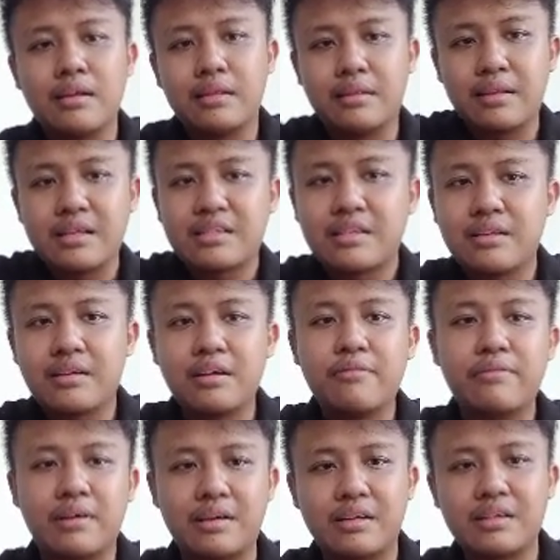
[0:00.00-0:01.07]
This
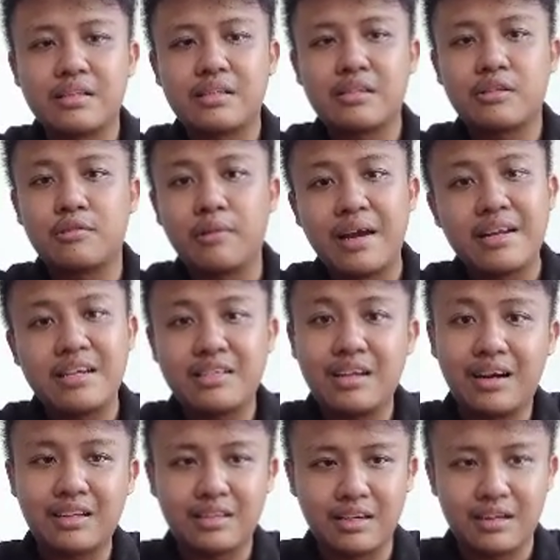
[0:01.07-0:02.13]
refers to any
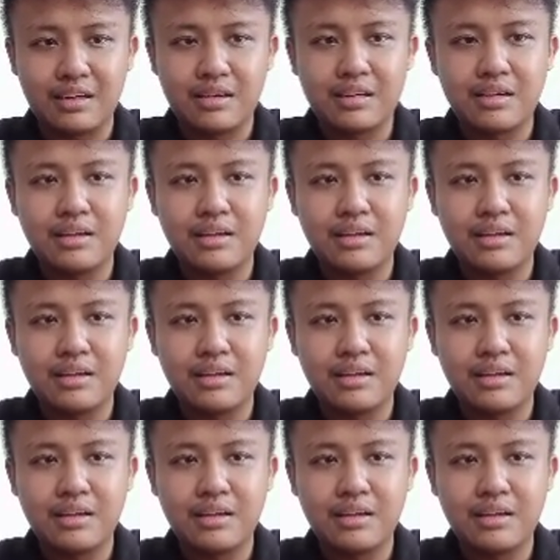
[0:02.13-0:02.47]
doctor.